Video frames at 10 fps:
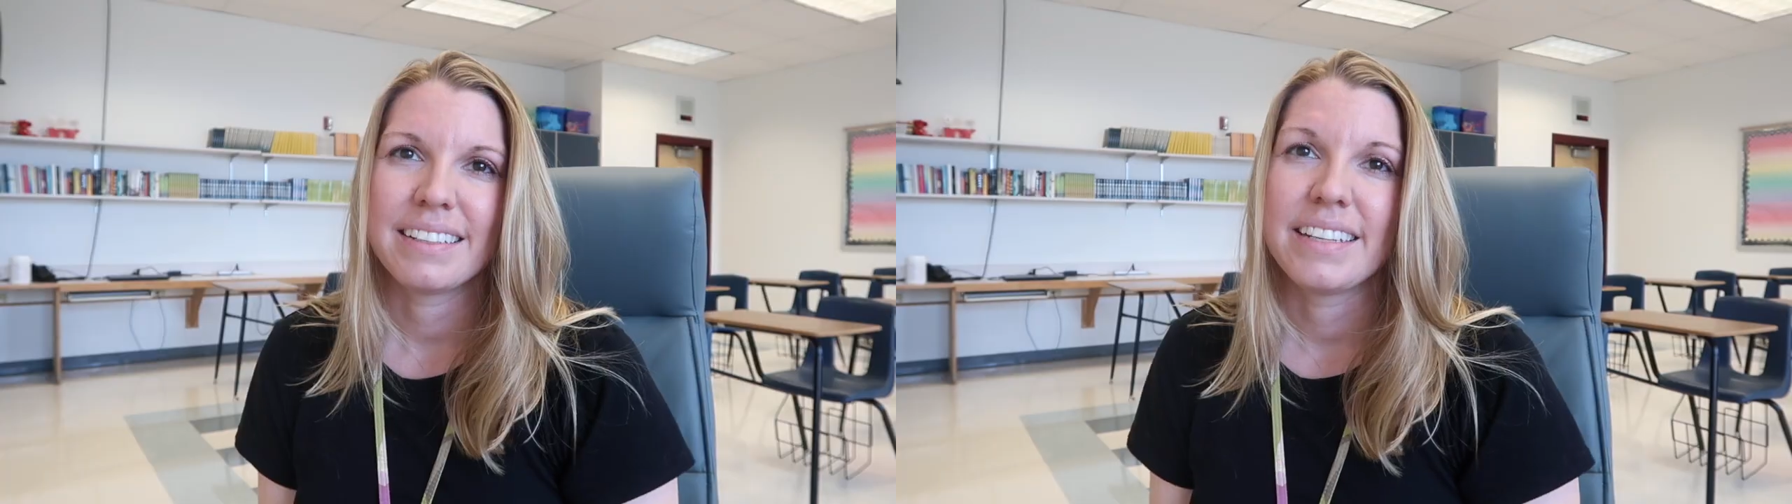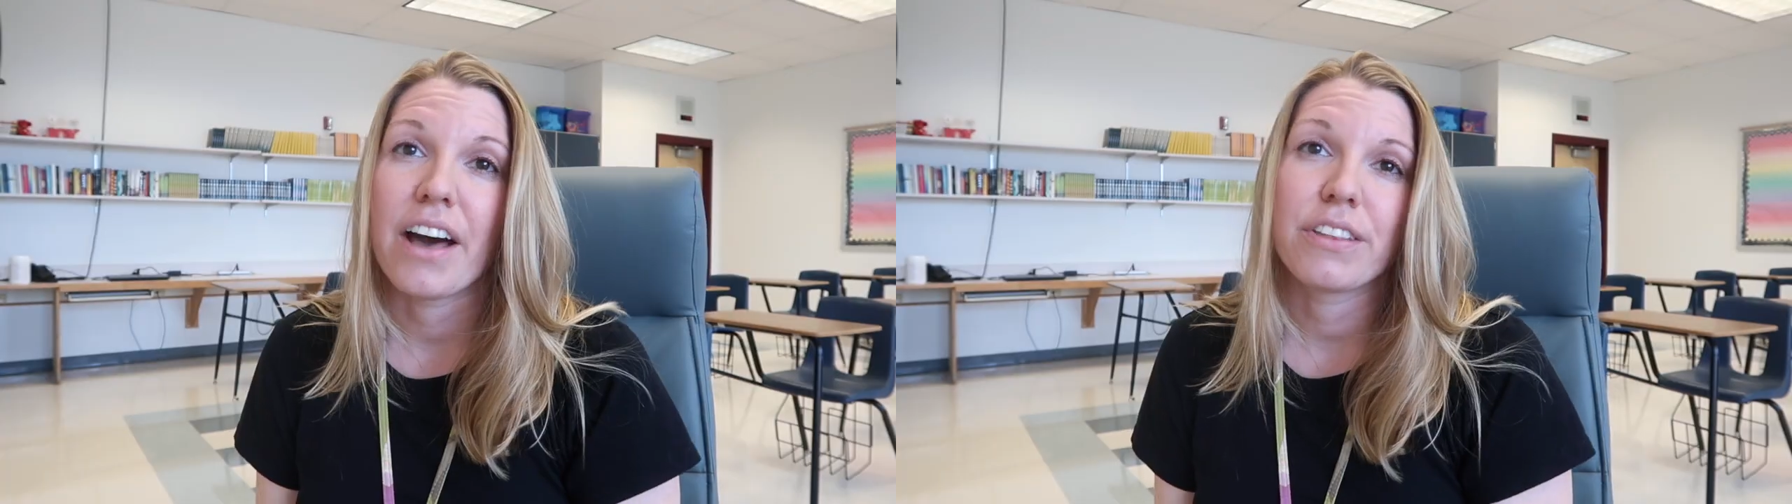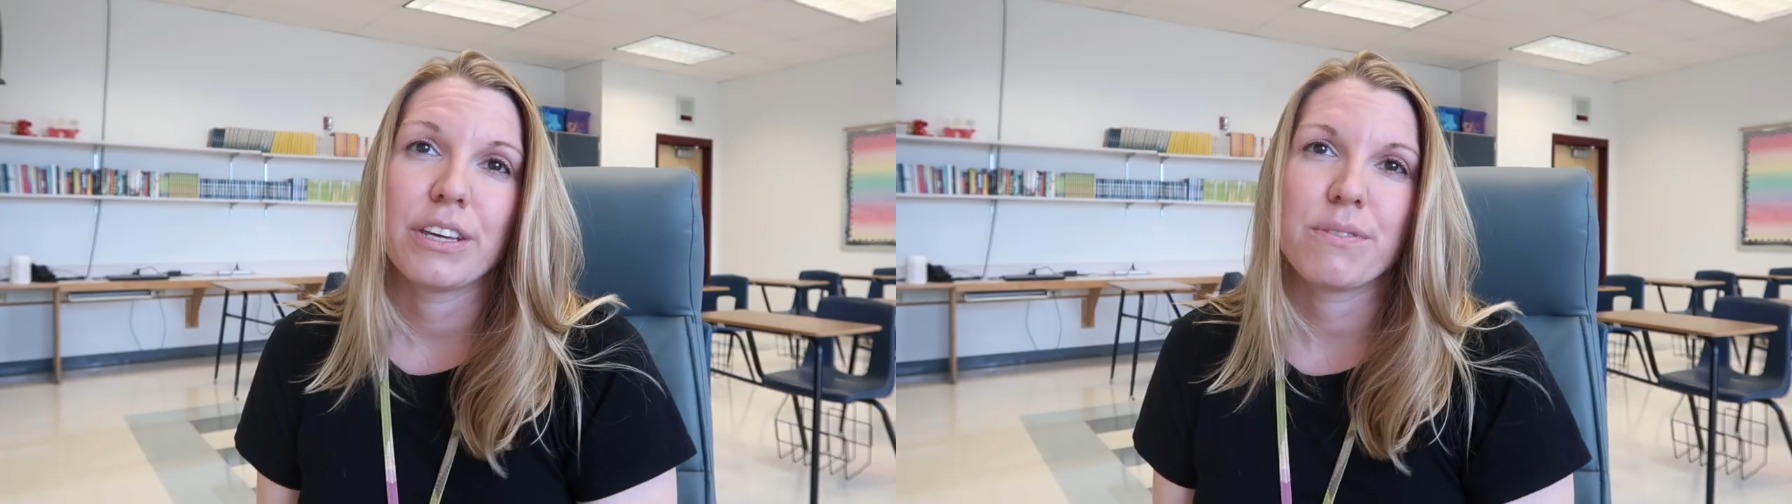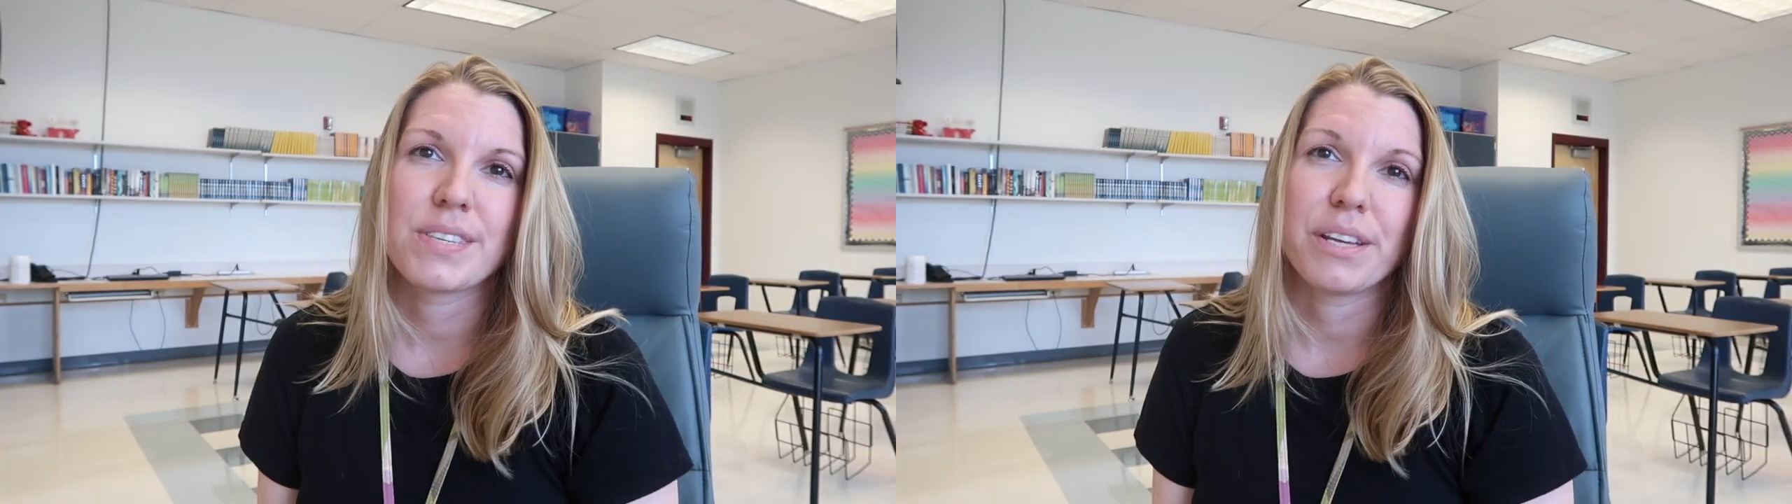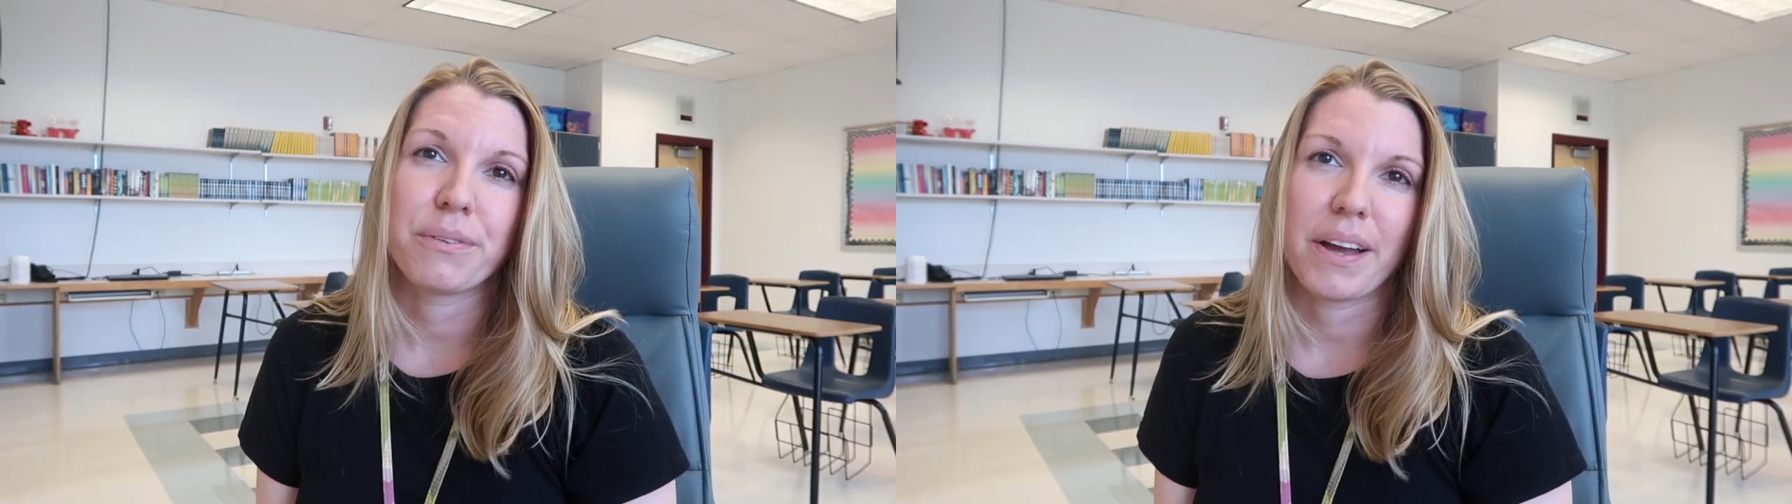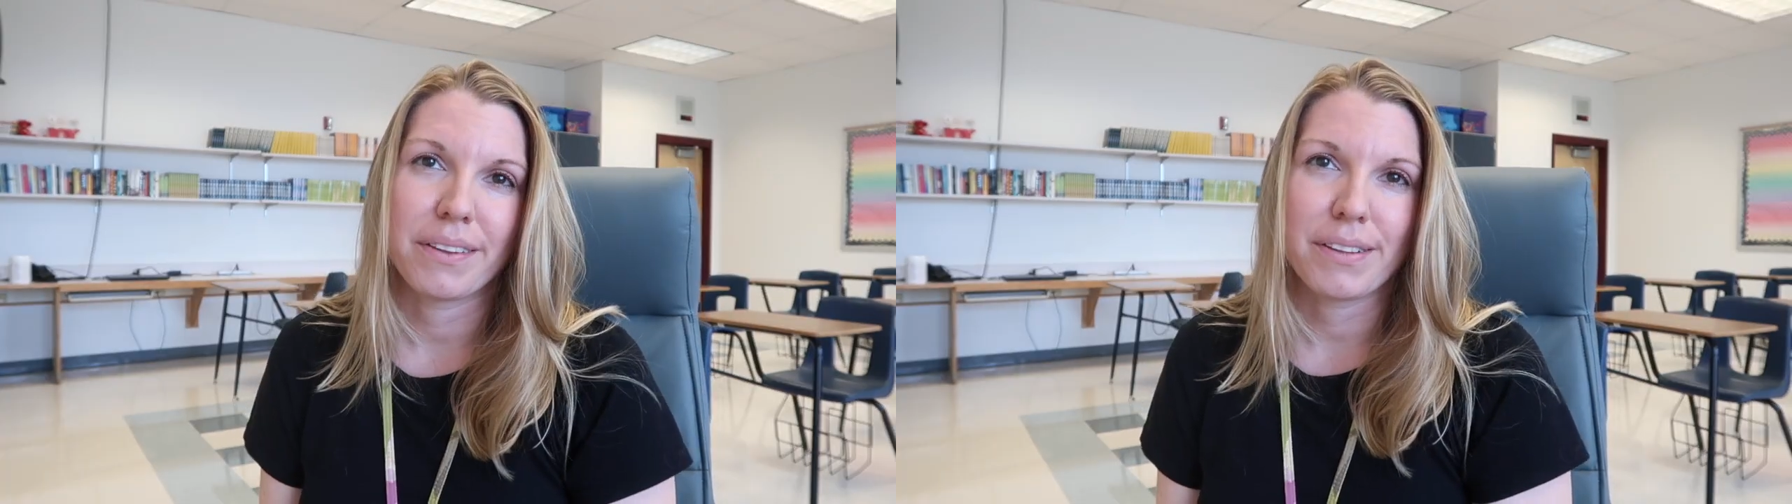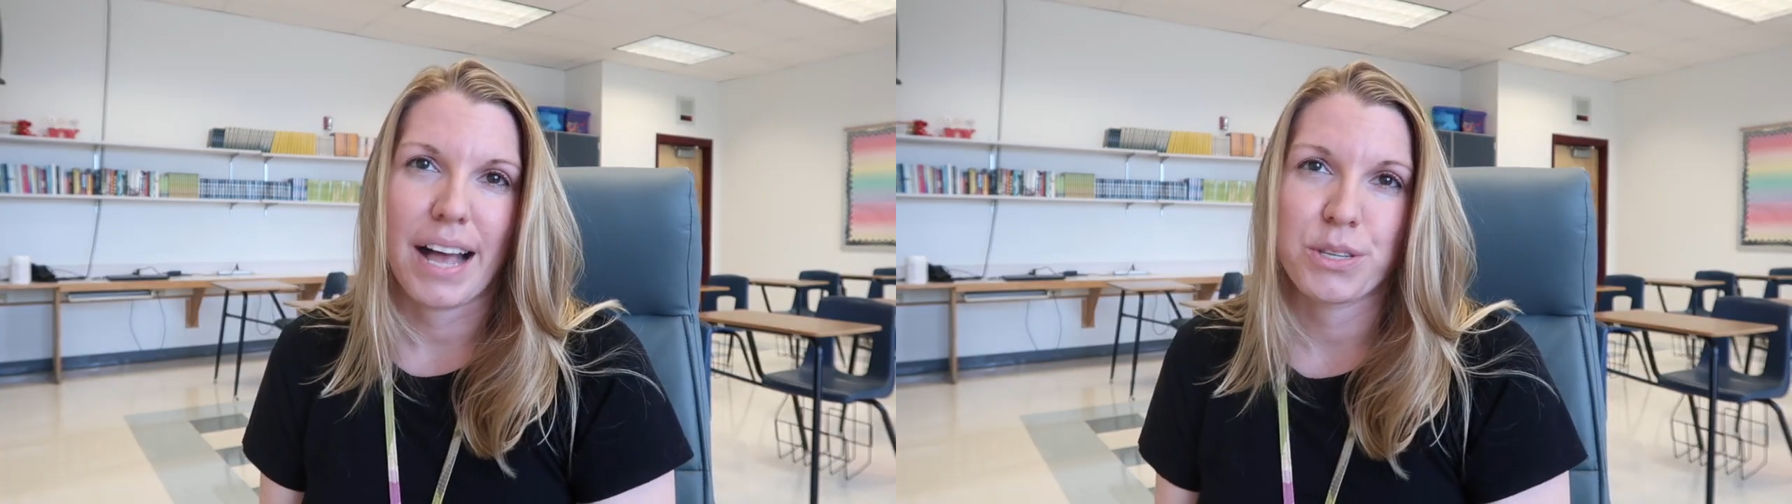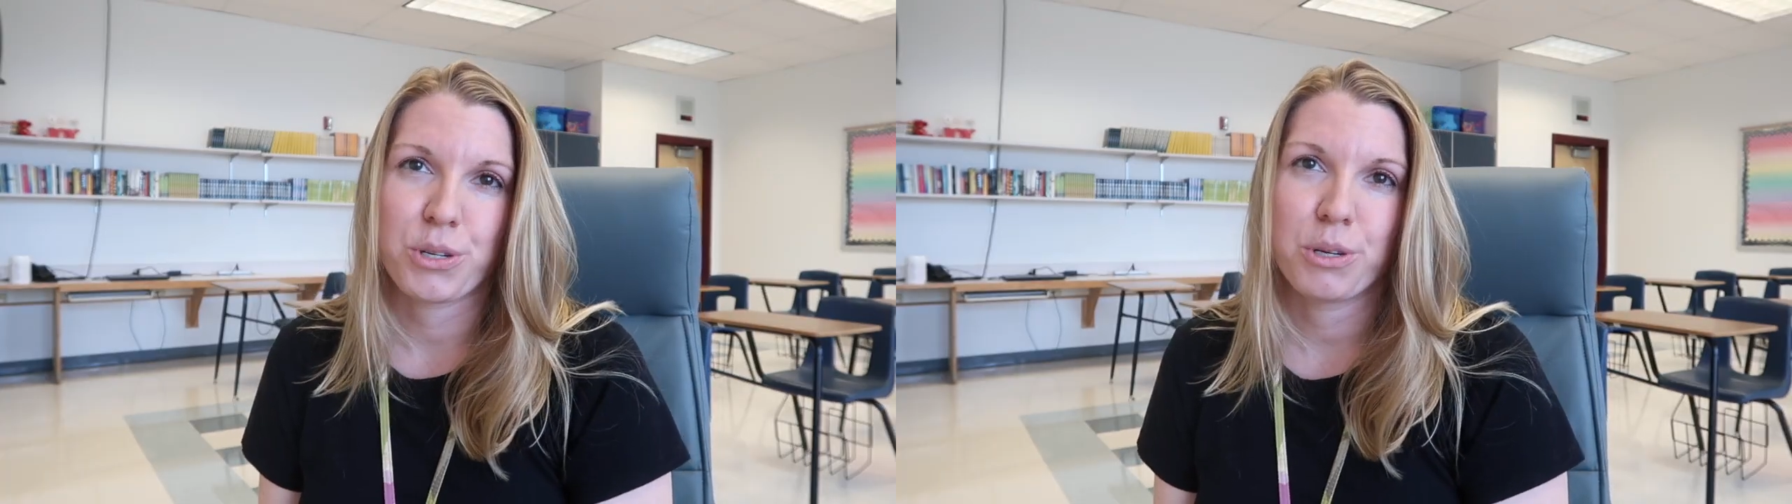Now that you've seen around the
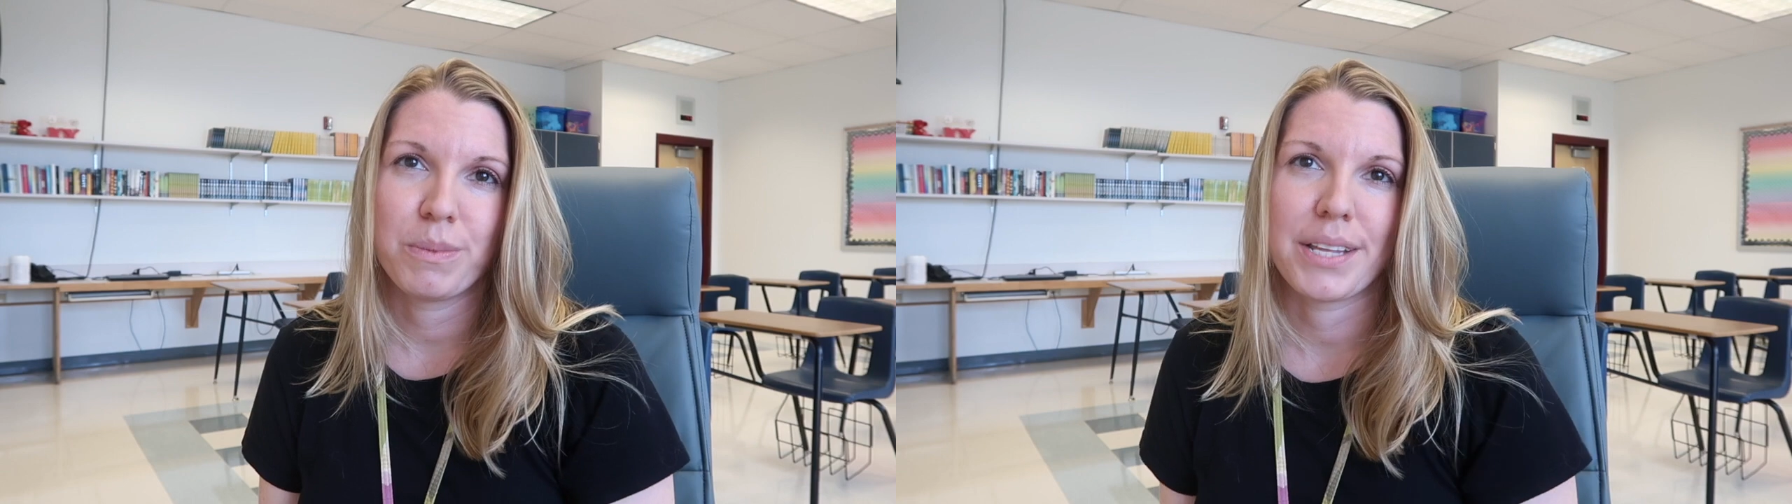classroom,